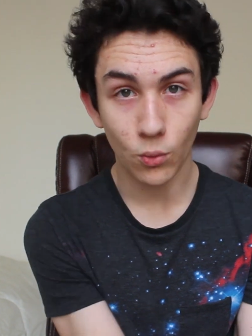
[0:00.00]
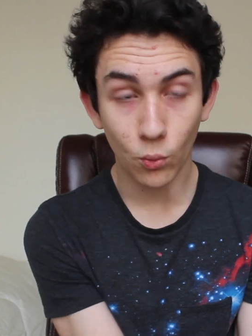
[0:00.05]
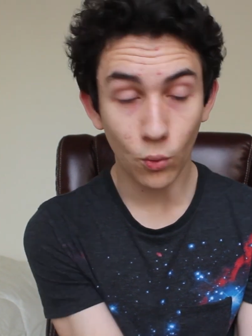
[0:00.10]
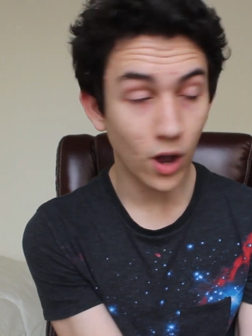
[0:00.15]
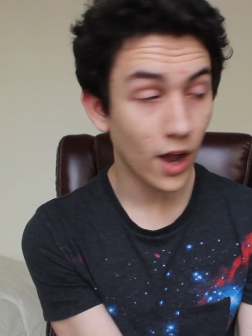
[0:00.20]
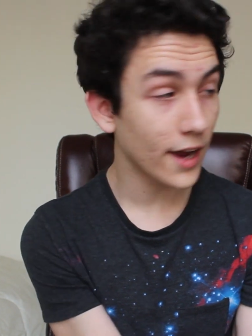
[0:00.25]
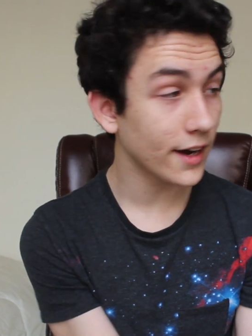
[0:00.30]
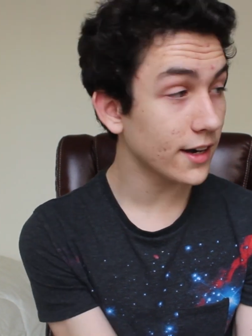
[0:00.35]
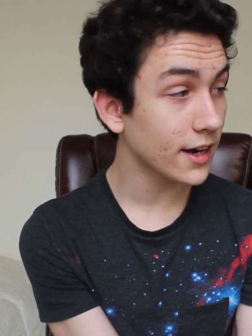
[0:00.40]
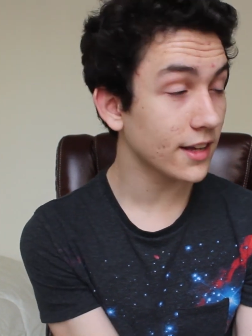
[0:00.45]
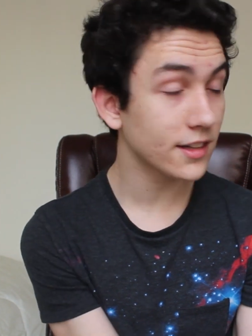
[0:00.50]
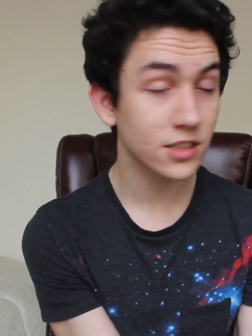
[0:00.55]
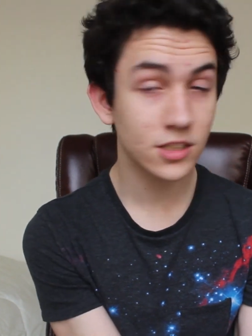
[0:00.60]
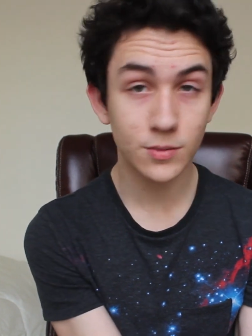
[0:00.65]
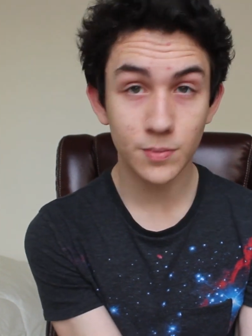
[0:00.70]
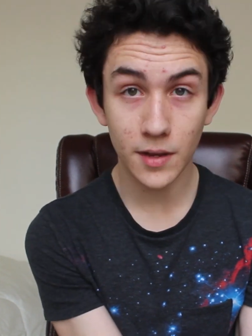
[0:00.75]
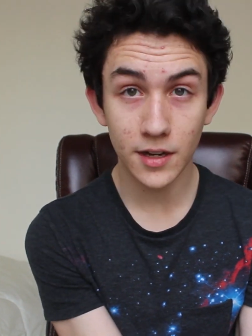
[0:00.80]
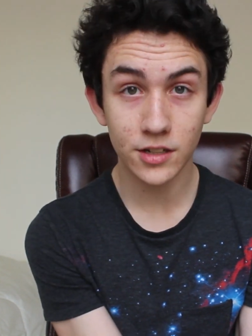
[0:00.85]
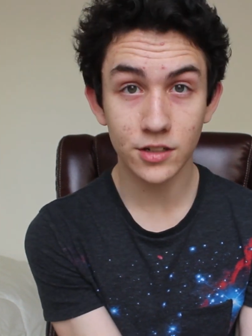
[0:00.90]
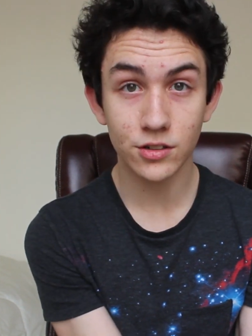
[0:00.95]
Why not
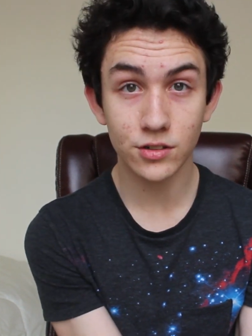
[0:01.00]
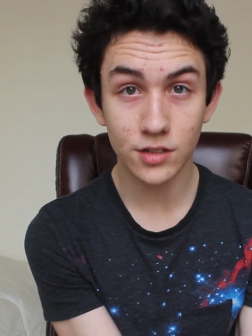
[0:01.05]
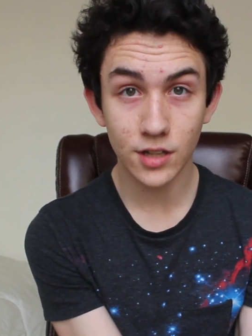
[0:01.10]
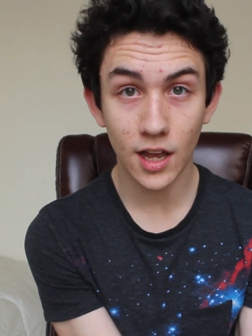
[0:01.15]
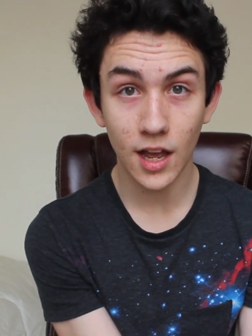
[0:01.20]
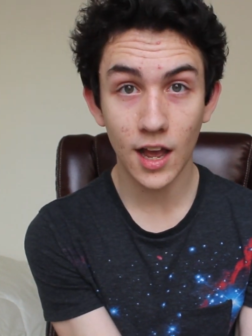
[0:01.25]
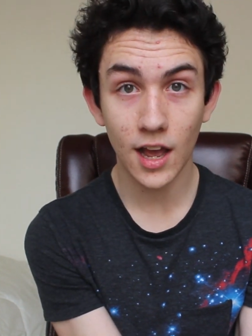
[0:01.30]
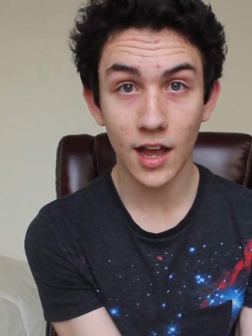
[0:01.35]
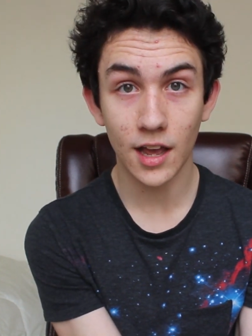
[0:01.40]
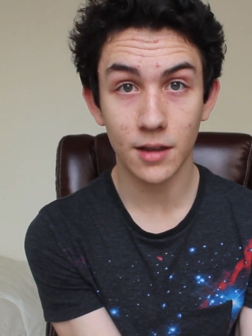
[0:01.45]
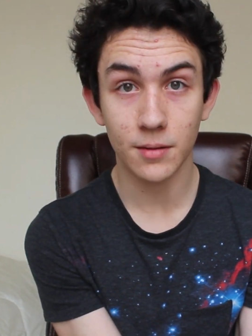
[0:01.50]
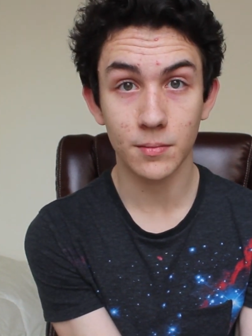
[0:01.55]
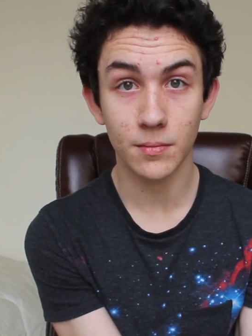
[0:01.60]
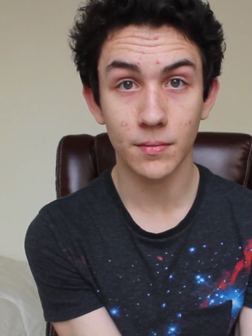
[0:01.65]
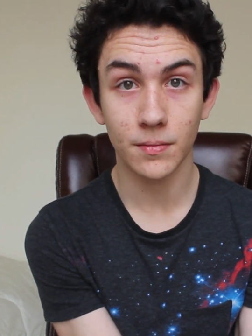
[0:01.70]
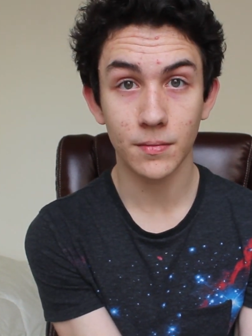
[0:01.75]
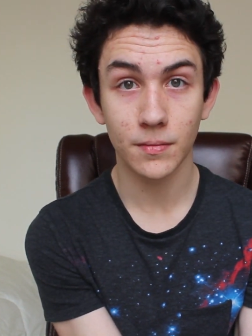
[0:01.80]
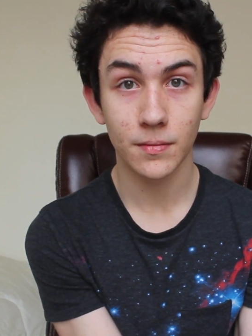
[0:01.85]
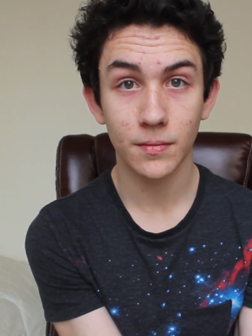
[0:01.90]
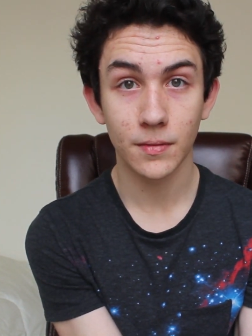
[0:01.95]
spend your
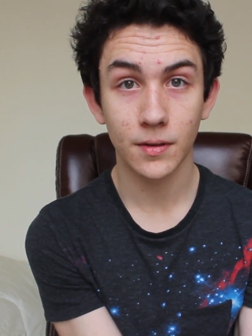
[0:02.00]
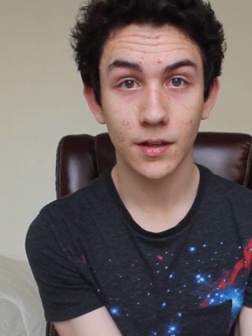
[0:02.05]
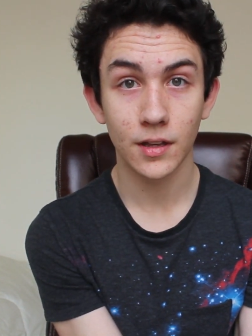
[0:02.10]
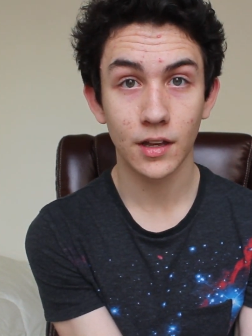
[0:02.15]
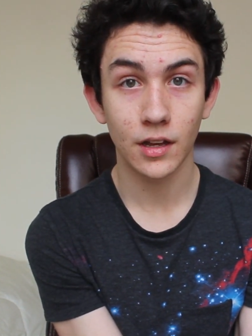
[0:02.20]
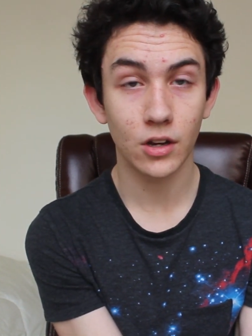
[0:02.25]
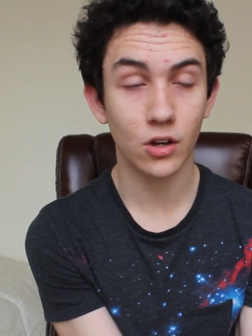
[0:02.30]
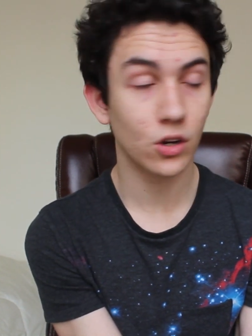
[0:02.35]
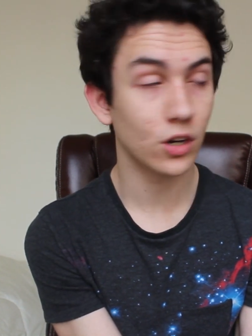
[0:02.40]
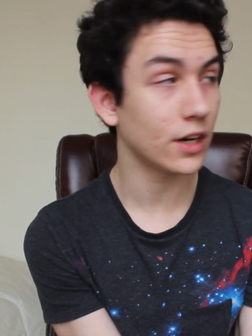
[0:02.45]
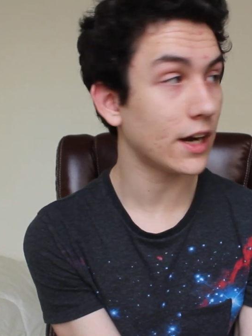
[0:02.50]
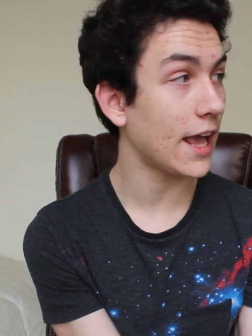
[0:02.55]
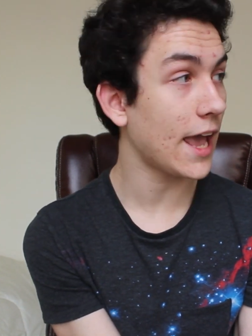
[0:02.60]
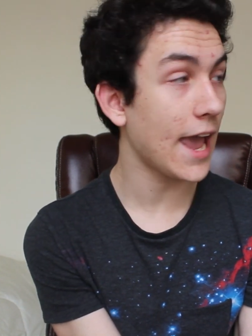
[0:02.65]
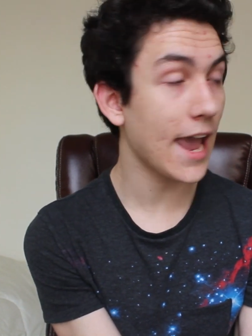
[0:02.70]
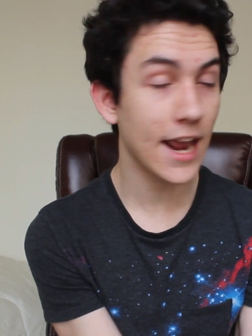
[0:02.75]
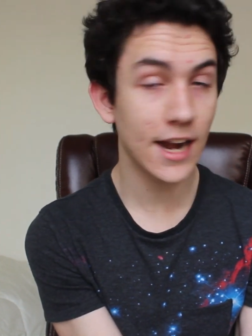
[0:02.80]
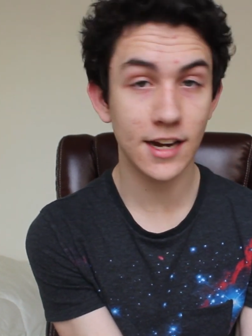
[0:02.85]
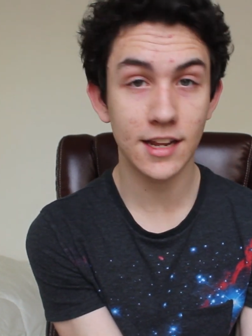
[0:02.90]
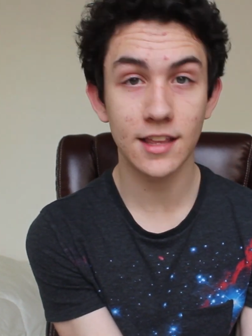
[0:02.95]
time
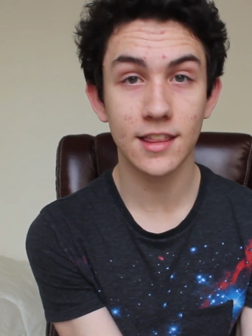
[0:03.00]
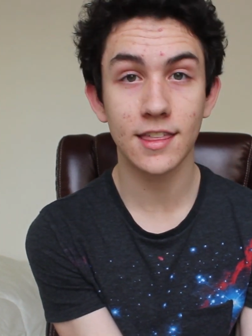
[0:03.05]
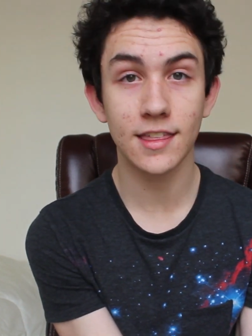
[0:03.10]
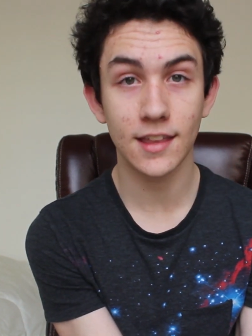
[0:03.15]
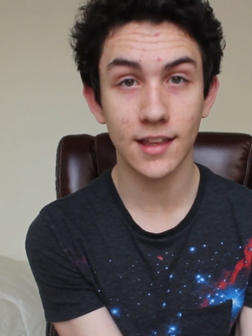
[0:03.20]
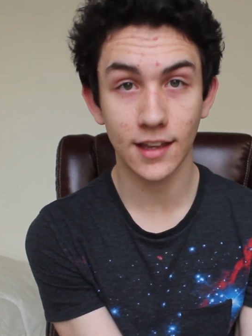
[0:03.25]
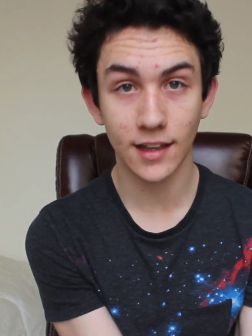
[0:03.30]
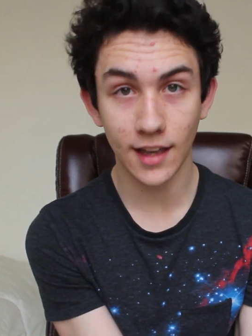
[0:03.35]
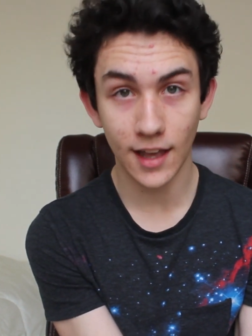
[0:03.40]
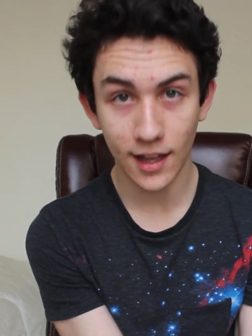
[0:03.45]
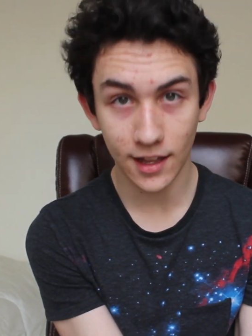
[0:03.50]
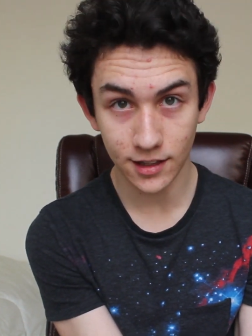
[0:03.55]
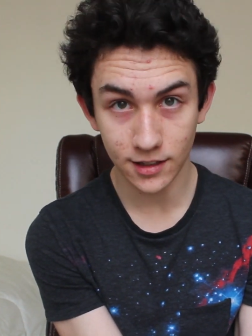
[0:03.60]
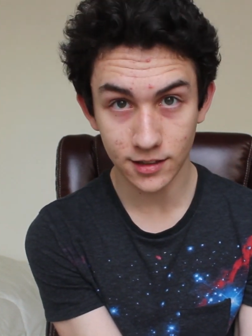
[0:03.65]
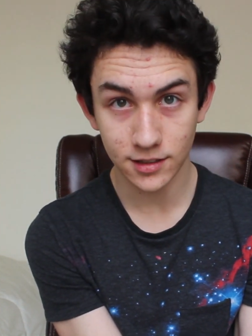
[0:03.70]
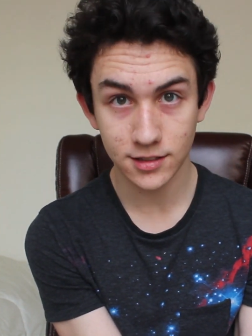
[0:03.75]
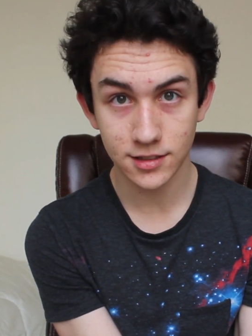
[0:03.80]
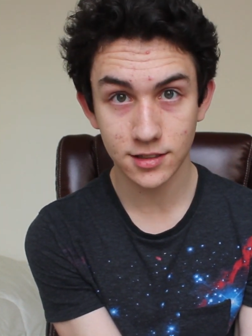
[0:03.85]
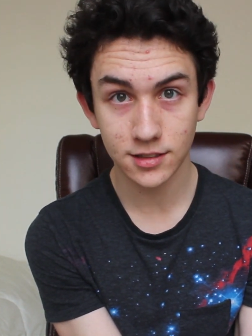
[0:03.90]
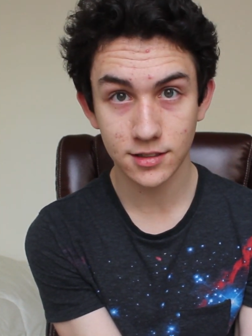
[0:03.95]
on anything
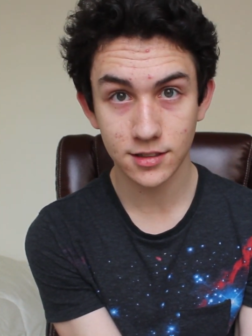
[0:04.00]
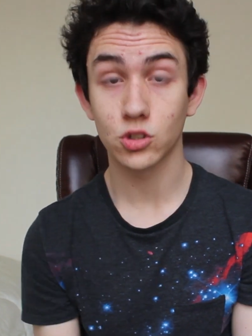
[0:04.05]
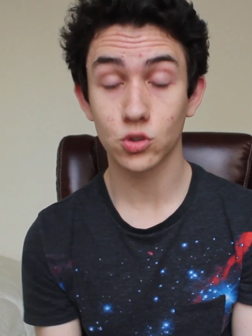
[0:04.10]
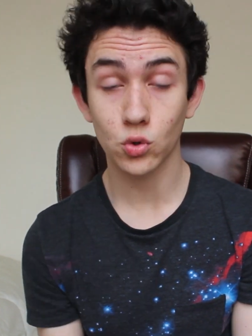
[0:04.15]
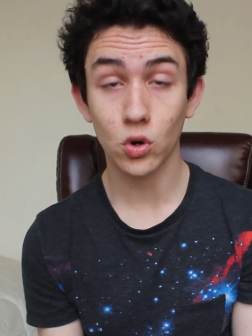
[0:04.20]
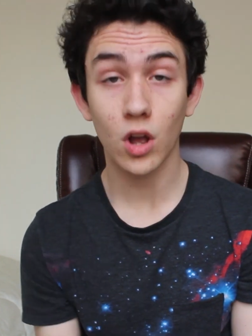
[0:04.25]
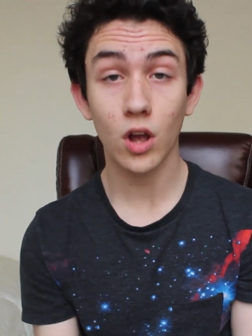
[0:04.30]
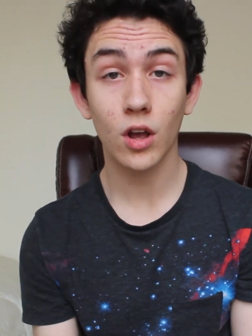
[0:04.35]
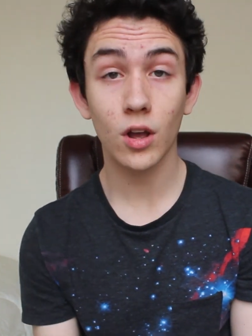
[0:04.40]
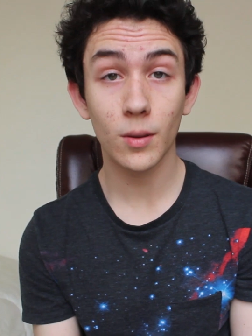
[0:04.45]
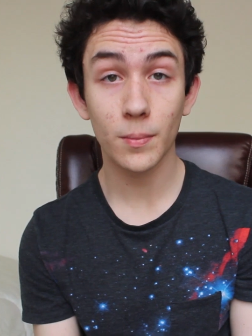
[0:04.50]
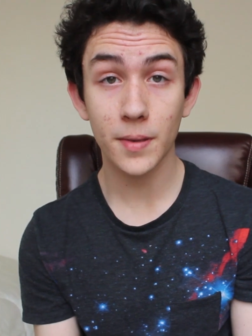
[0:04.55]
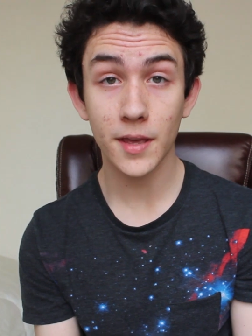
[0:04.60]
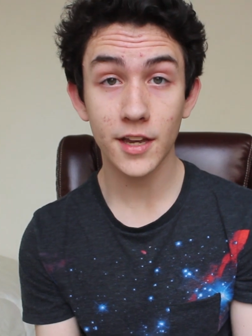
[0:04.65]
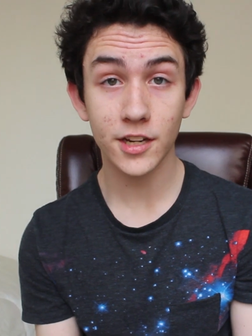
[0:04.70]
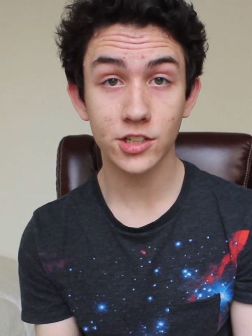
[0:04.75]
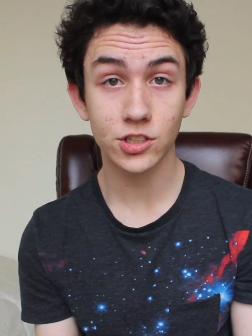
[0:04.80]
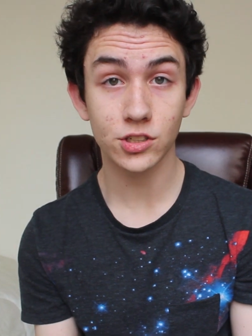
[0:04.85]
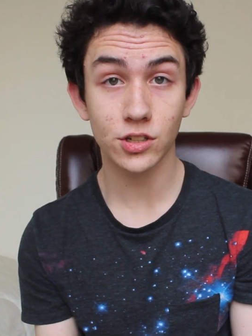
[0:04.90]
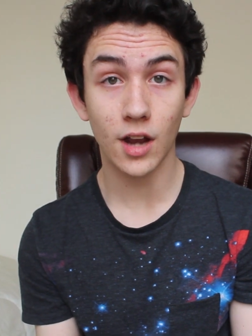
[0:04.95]
else? Draw a
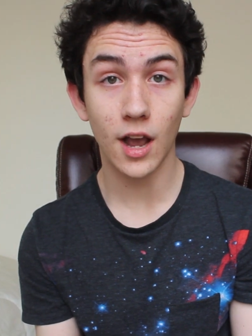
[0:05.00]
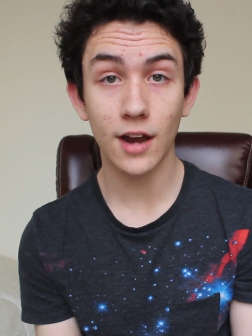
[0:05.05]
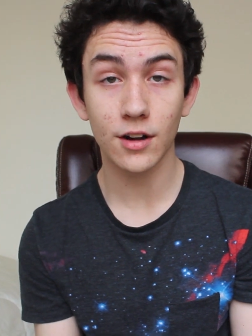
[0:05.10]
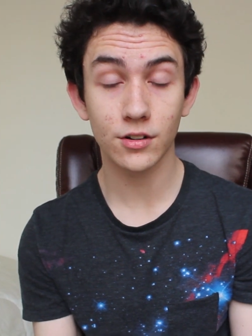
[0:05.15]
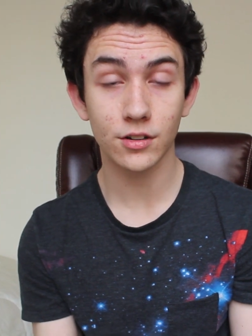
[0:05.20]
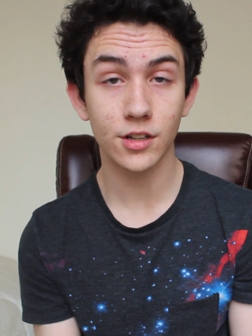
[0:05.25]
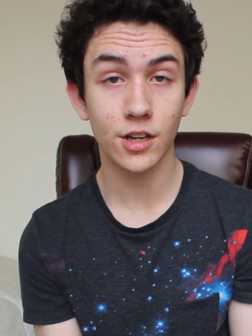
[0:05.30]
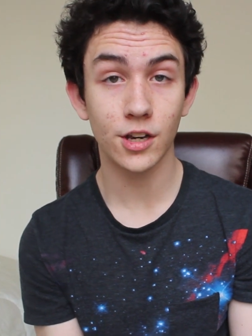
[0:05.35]
picture, I don't